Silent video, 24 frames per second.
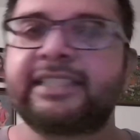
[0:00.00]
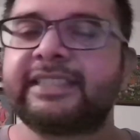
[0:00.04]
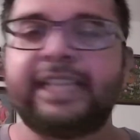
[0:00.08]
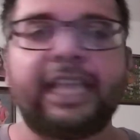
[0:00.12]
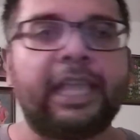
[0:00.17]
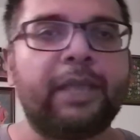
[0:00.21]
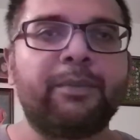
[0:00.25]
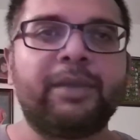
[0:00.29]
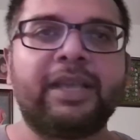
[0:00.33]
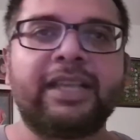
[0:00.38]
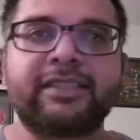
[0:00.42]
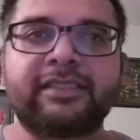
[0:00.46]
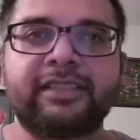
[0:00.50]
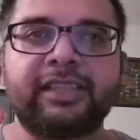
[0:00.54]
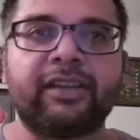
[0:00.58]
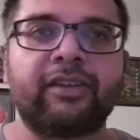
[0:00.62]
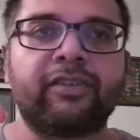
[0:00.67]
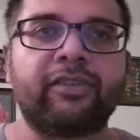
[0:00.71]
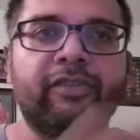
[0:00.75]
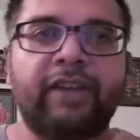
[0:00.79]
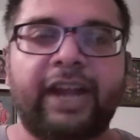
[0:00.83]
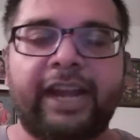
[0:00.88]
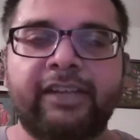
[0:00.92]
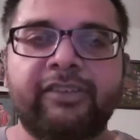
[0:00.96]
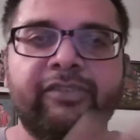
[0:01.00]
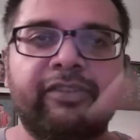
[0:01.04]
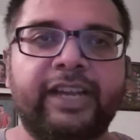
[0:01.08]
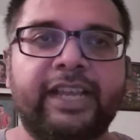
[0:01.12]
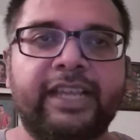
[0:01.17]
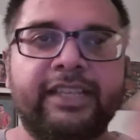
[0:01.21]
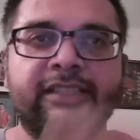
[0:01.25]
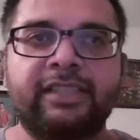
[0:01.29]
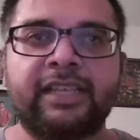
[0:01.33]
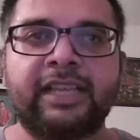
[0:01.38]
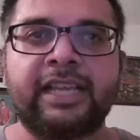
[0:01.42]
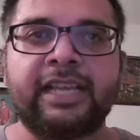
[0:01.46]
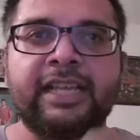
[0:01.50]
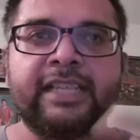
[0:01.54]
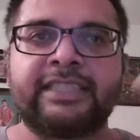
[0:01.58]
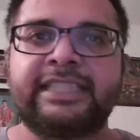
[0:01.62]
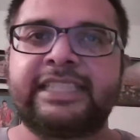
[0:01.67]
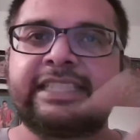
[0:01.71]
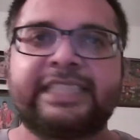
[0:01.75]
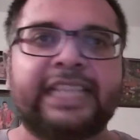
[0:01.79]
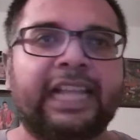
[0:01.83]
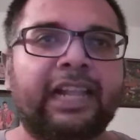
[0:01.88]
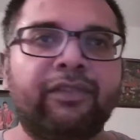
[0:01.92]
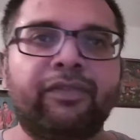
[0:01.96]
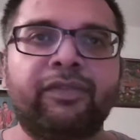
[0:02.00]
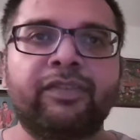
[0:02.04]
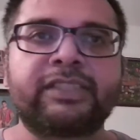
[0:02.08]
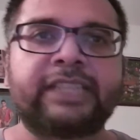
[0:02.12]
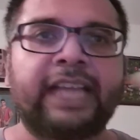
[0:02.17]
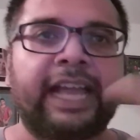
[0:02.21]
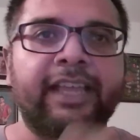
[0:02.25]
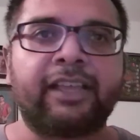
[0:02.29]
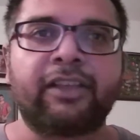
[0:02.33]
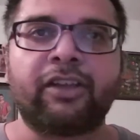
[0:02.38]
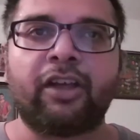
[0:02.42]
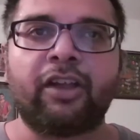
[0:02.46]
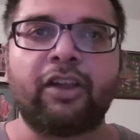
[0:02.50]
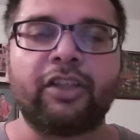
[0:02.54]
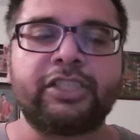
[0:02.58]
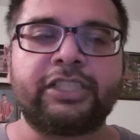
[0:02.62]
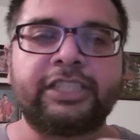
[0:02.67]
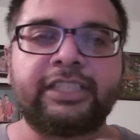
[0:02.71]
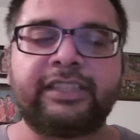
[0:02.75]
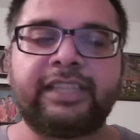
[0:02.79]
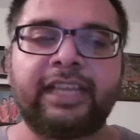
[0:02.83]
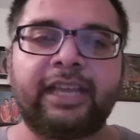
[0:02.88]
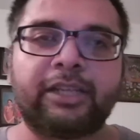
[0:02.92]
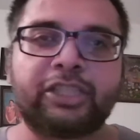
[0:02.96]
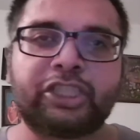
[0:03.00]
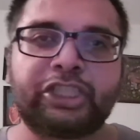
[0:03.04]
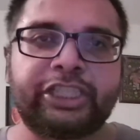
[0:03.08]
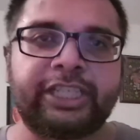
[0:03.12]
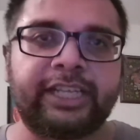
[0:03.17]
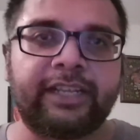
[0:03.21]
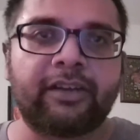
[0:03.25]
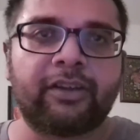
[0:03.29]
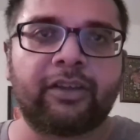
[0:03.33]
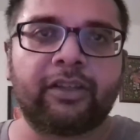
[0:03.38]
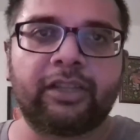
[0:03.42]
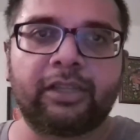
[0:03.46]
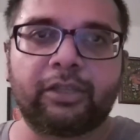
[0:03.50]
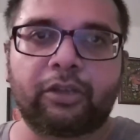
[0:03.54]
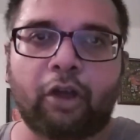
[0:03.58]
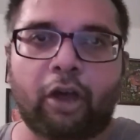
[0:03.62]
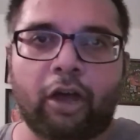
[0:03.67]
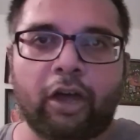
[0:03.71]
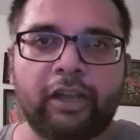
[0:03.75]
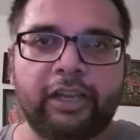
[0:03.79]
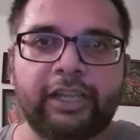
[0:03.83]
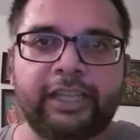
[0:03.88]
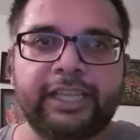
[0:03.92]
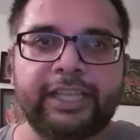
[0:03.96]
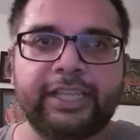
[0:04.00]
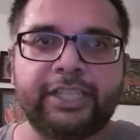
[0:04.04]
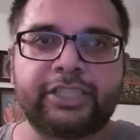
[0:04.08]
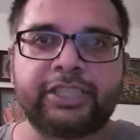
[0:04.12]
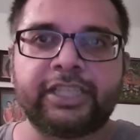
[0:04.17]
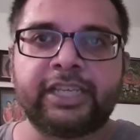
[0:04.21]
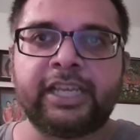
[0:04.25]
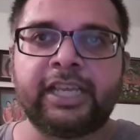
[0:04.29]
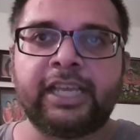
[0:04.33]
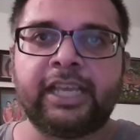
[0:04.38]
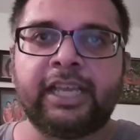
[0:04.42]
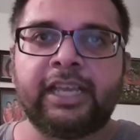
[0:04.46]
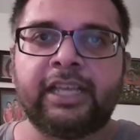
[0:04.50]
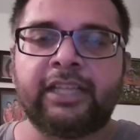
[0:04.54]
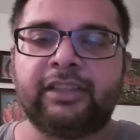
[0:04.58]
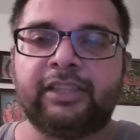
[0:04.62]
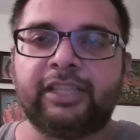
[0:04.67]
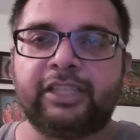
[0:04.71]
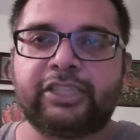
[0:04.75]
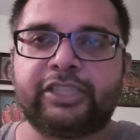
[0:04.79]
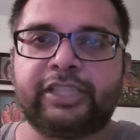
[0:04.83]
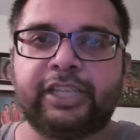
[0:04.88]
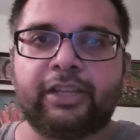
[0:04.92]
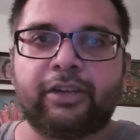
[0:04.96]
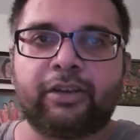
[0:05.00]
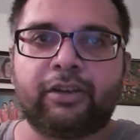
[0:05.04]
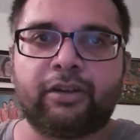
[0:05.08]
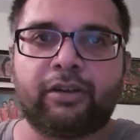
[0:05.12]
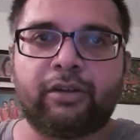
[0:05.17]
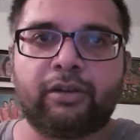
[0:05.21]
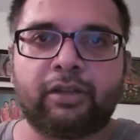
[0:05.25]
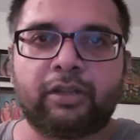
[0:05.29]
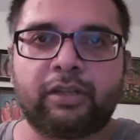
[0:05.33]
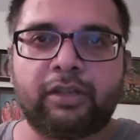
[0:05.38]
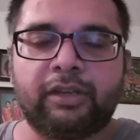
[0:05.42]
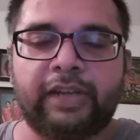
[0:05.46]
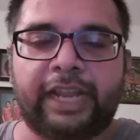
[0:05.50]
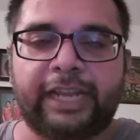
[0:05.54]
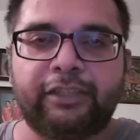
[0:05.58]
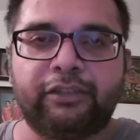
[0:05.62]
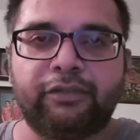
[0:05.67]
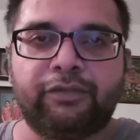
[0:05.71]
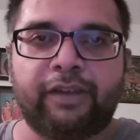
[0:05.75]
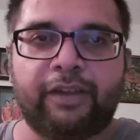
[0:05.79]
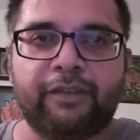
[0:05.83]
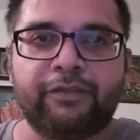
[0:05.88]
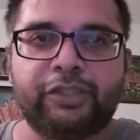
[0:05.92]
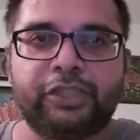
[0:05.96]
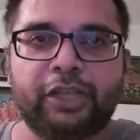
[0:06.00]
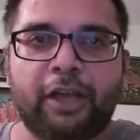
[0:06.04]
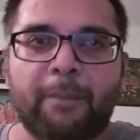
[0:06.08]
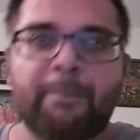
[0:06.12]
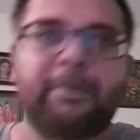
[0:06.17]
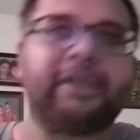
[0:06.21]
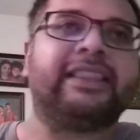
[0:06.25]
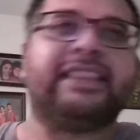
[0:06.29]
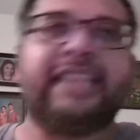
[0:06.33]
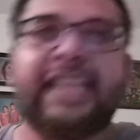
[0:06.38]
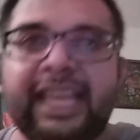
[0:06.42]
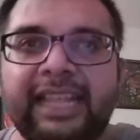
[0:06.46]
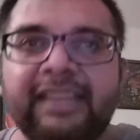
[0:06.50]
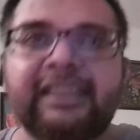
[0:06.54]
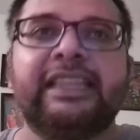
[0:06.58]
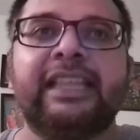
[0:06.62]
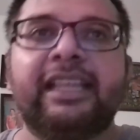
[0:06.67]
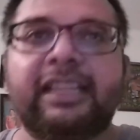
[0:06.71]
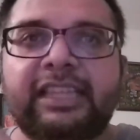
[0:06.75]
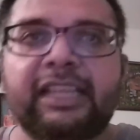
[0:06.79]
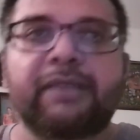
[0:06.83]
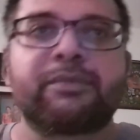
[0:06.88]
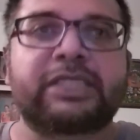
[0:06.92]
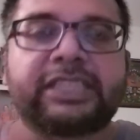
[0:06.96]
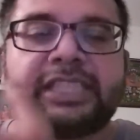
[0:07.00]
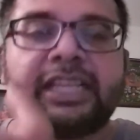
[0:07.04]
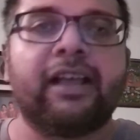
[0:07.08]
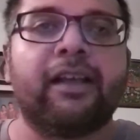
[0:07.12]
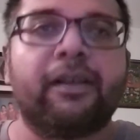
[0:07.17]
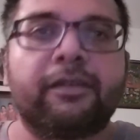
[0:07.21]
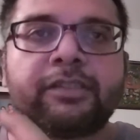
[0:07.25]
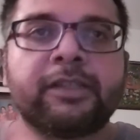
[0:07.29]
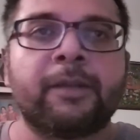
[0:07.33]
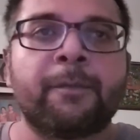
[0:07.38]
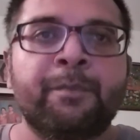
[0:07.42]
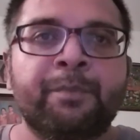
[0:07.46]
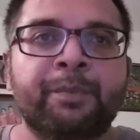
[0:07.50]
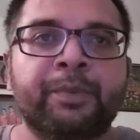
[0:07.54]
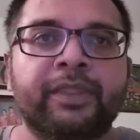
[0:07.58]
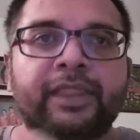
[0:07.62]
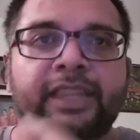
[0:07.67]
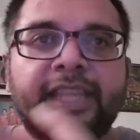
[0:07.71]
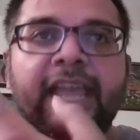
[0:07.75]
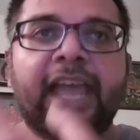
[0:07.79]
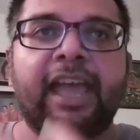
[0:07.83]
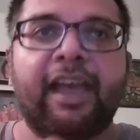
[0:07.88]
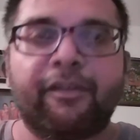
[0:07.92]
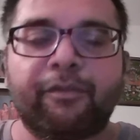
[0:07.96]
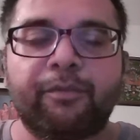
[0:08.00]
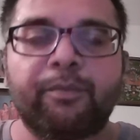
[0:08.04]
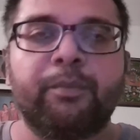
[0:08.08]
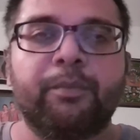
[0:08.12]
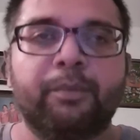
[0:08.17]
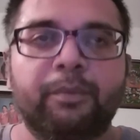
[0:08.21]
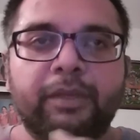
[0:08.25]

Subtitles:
It's like the same as the rat race. So self psychology, they shit on college, they shit on 9 to 5 job, but then they themselves